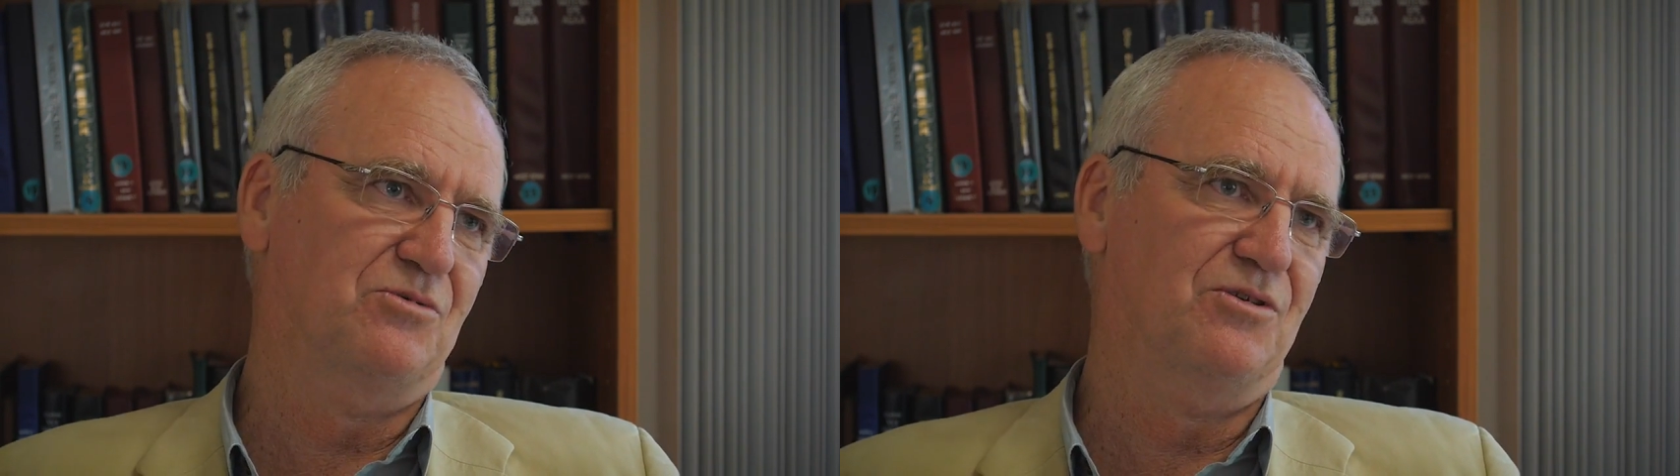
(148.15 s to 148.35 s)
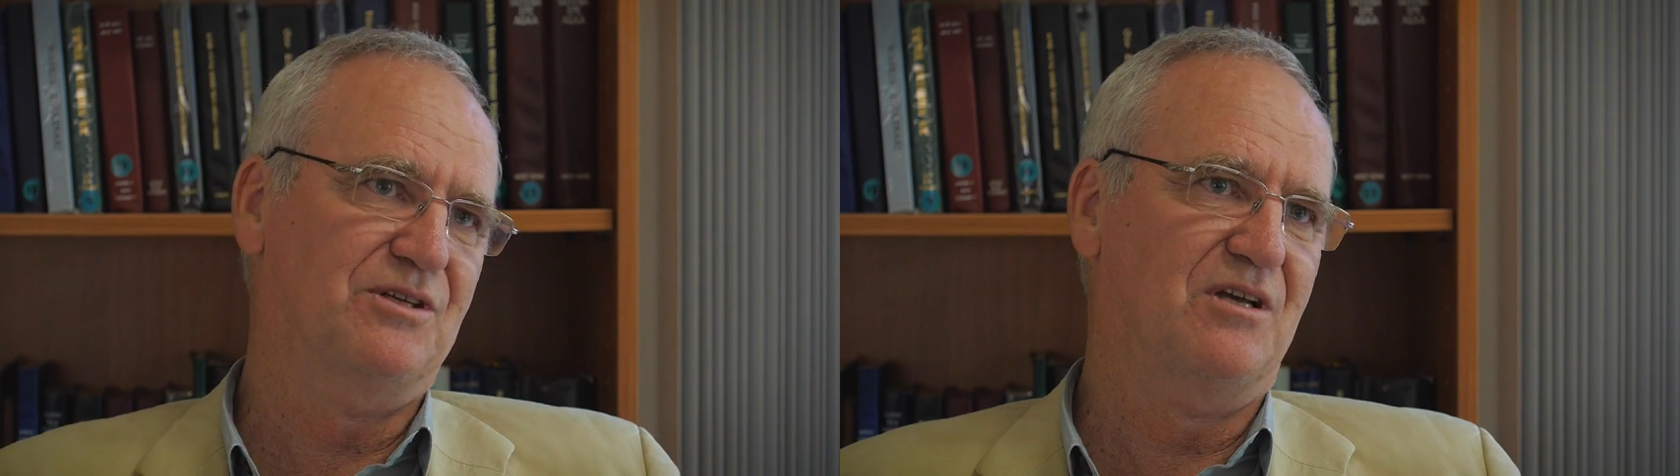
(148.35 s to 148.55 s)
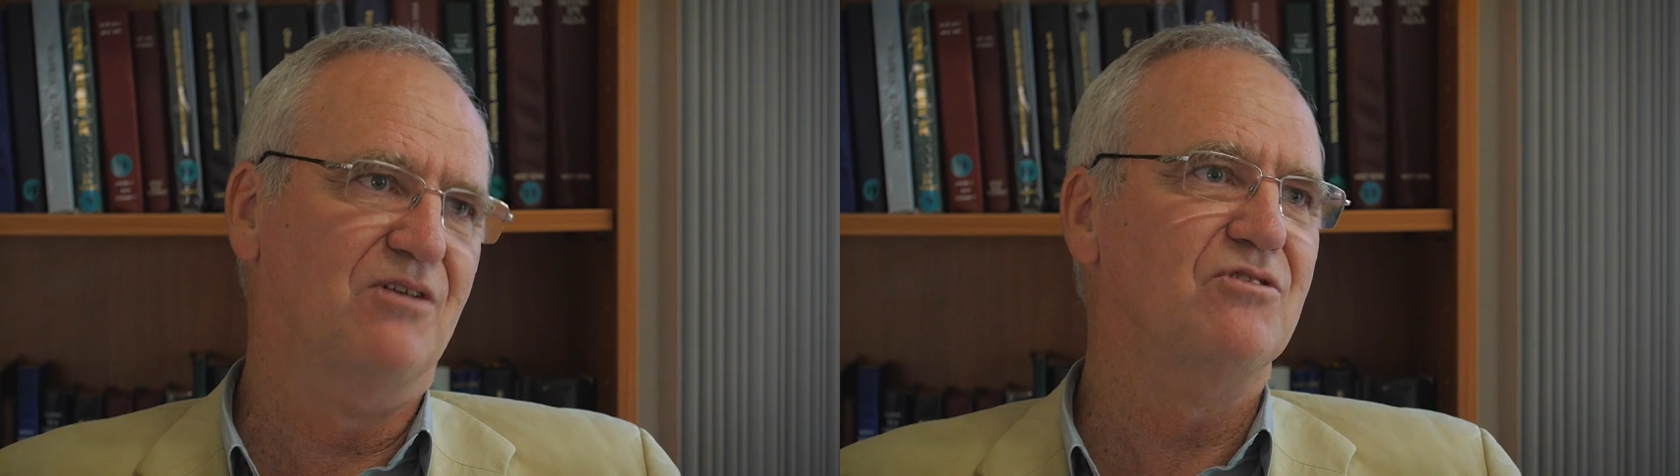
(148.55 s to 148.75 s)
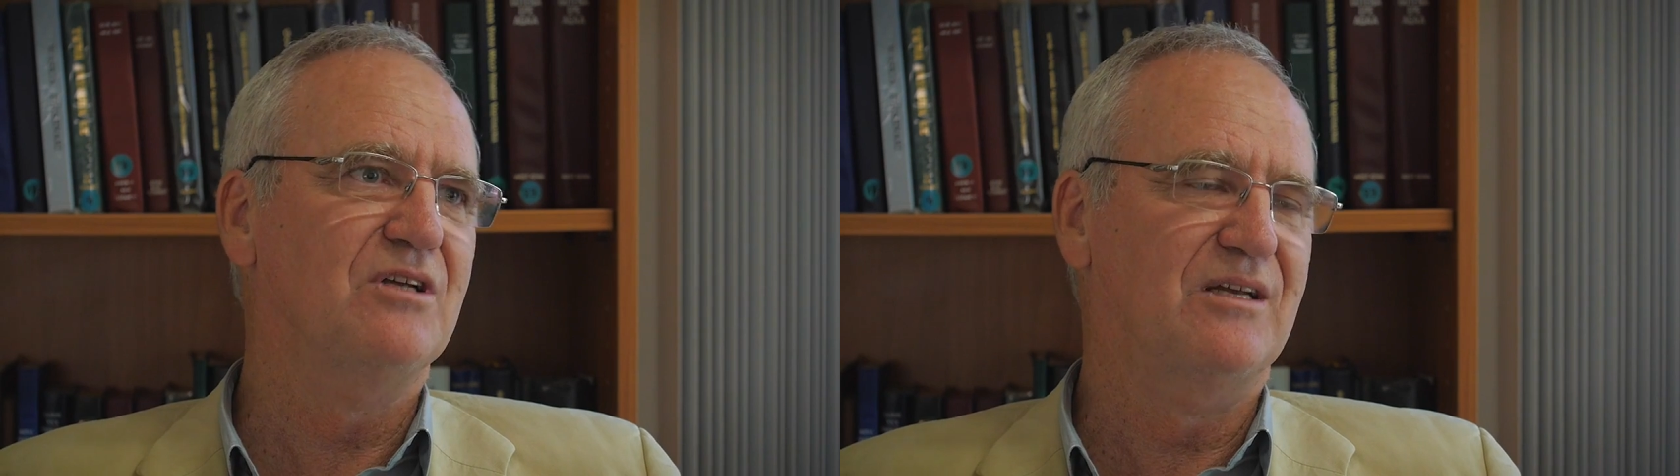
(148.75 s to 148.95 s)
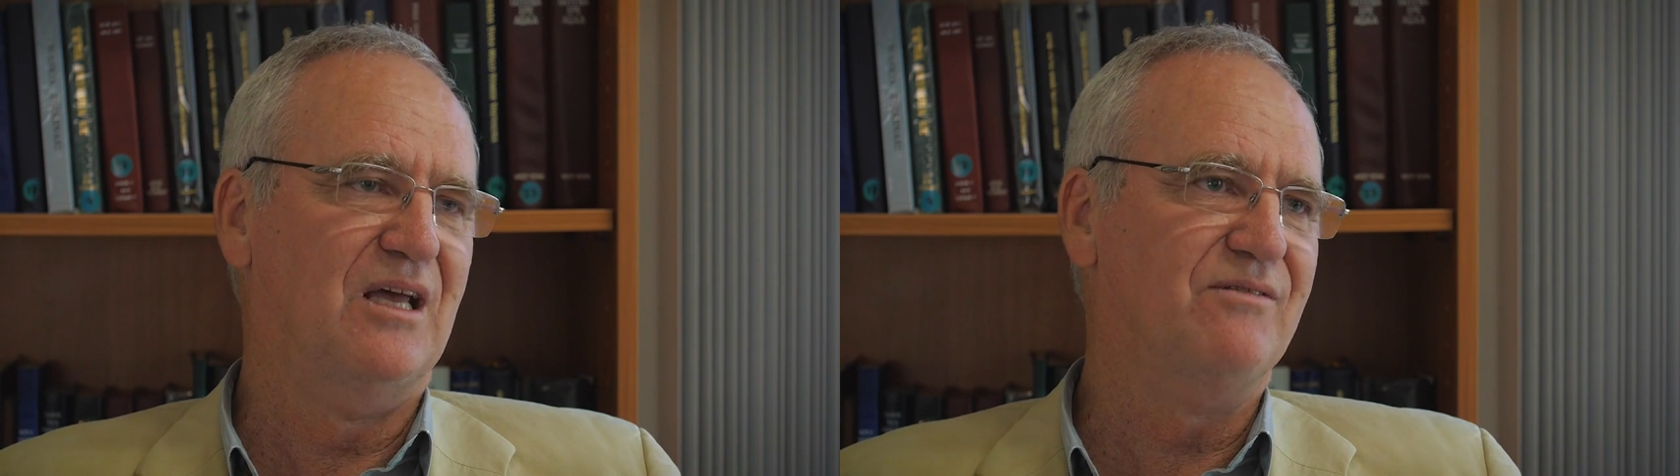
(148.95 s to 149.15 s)
of the world that
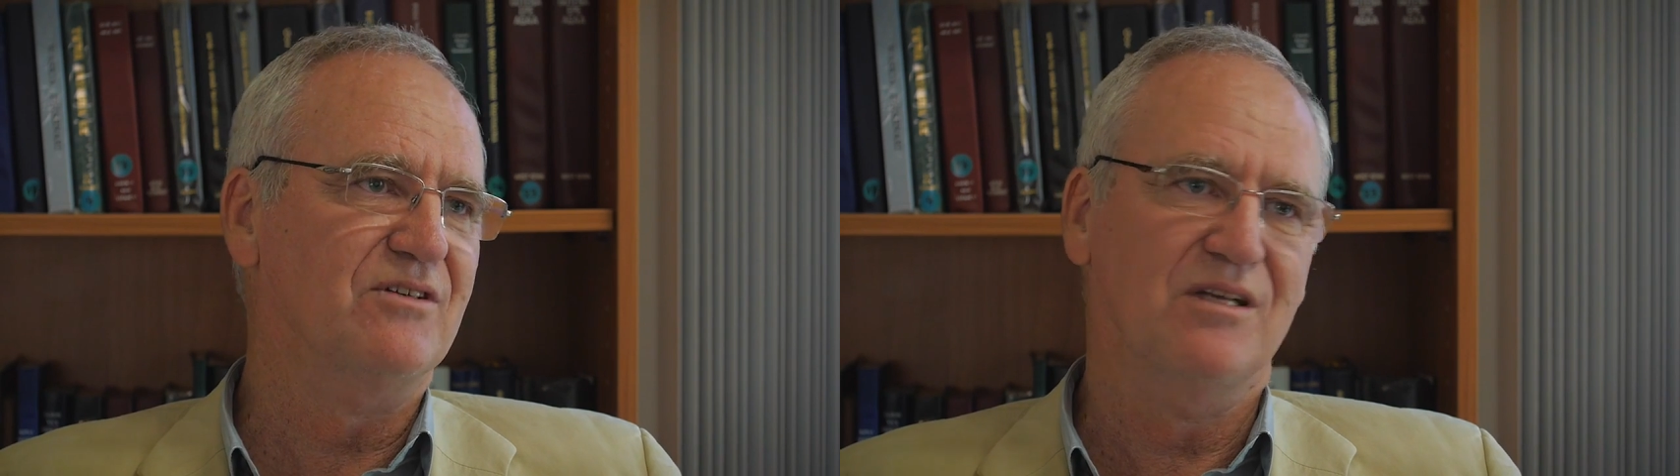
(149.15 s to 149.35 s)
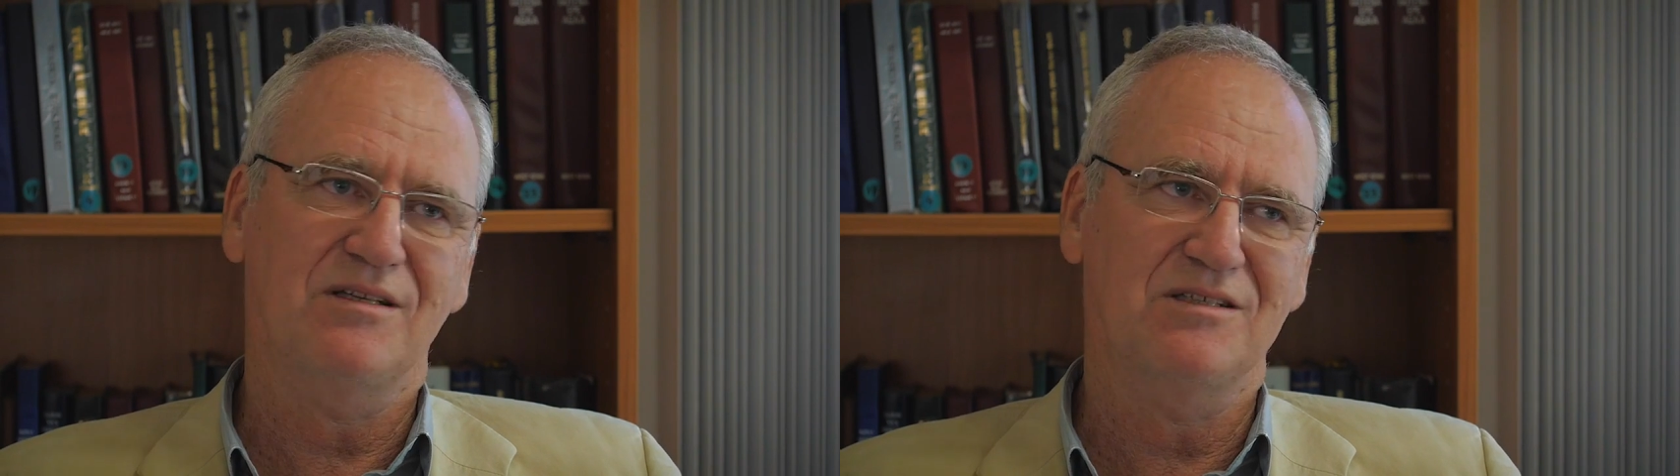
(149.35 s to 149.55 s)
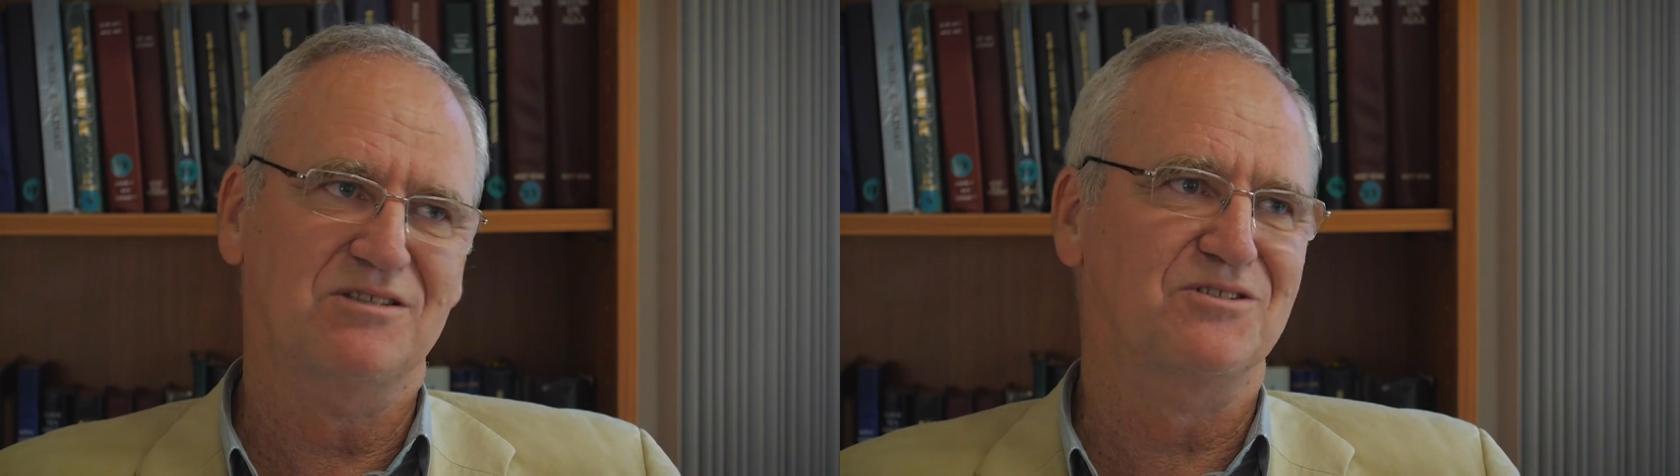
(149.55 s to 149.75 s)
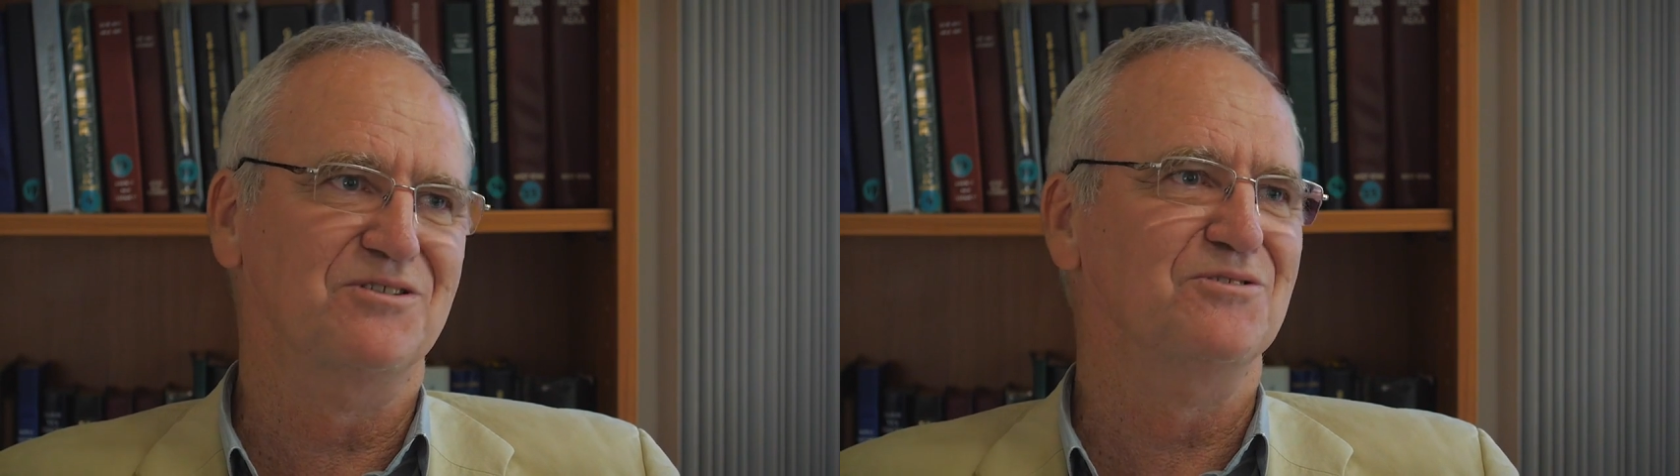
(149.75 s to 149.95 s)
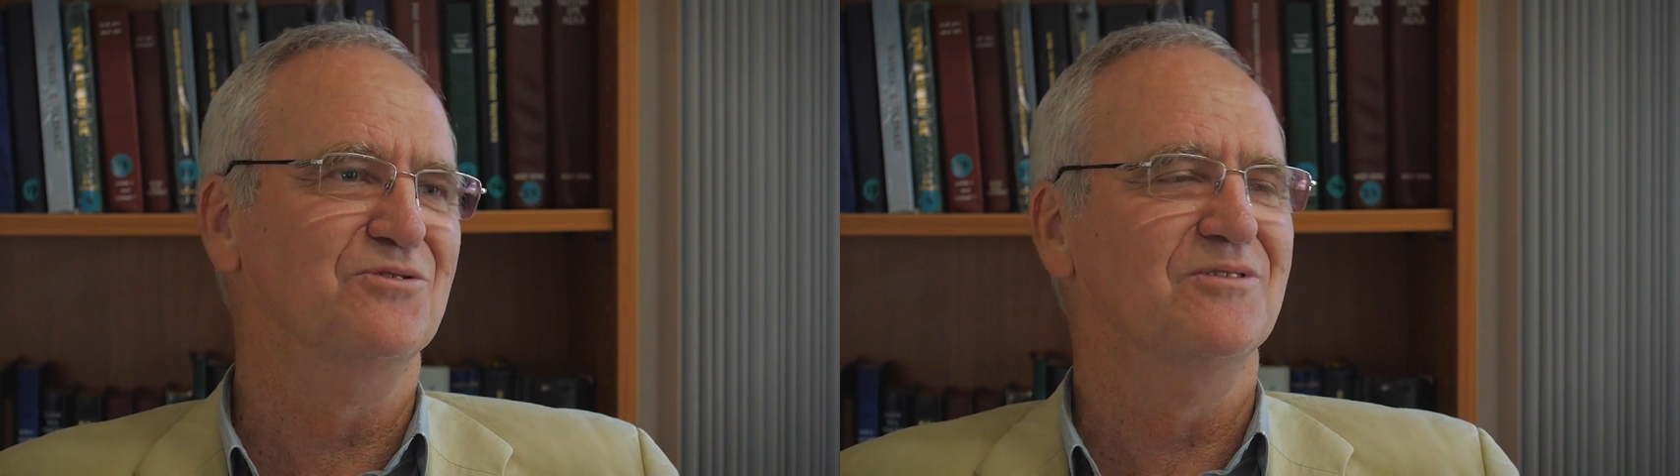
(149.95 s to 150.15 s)
don't yet have it, and there's
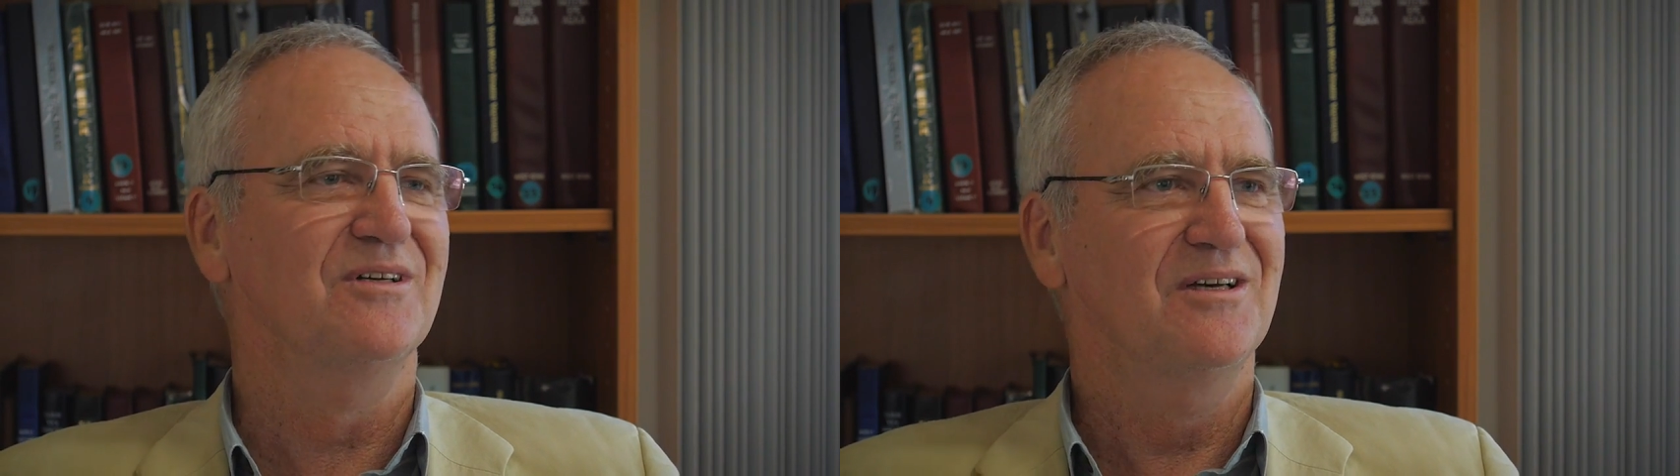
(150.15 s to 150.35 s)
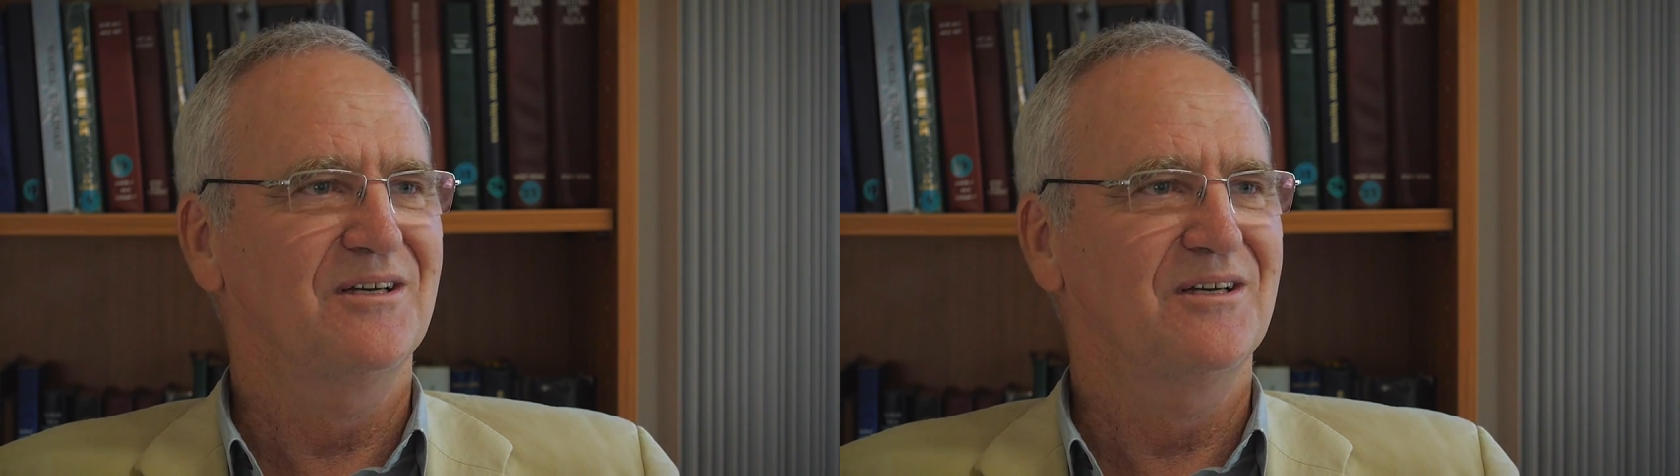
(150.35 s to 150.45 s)
still